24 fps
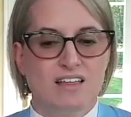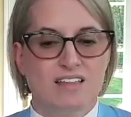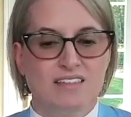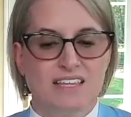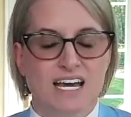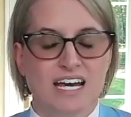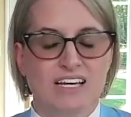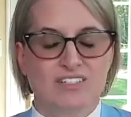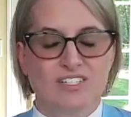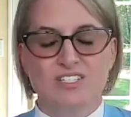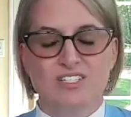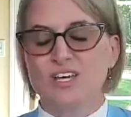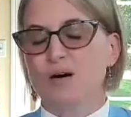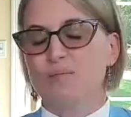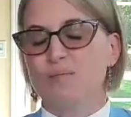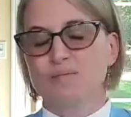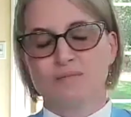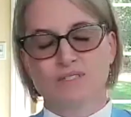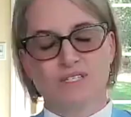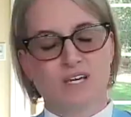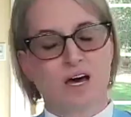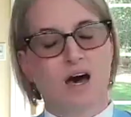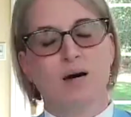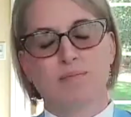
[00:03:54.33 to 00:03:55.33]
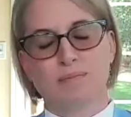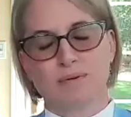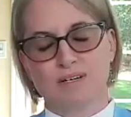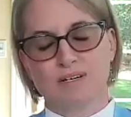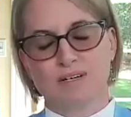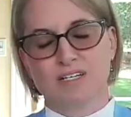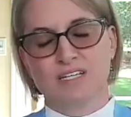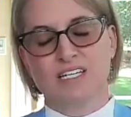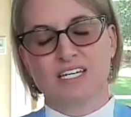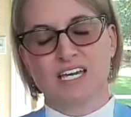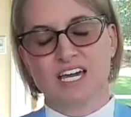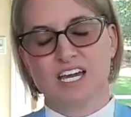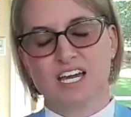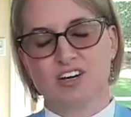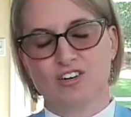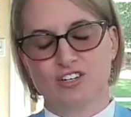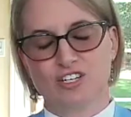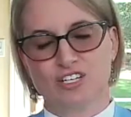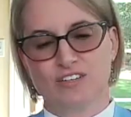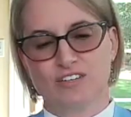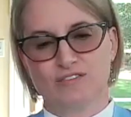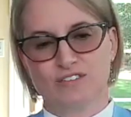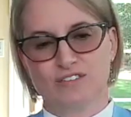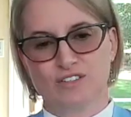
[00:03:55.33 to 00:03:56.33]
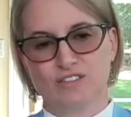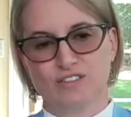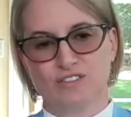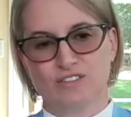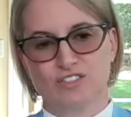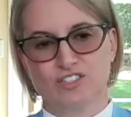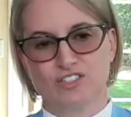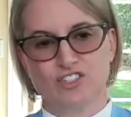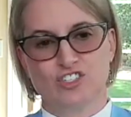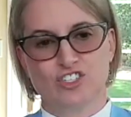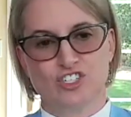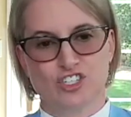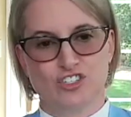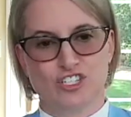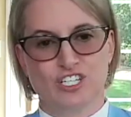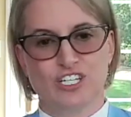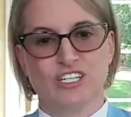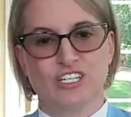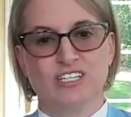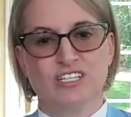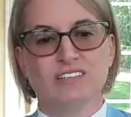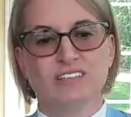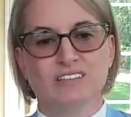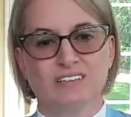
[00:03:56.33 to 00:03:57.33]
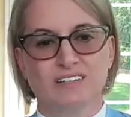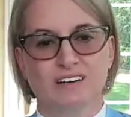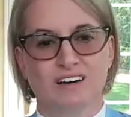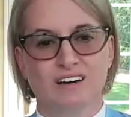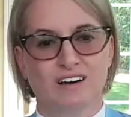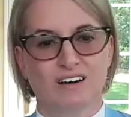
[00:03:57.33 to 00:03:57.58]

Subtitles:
that sums up a caregiver journey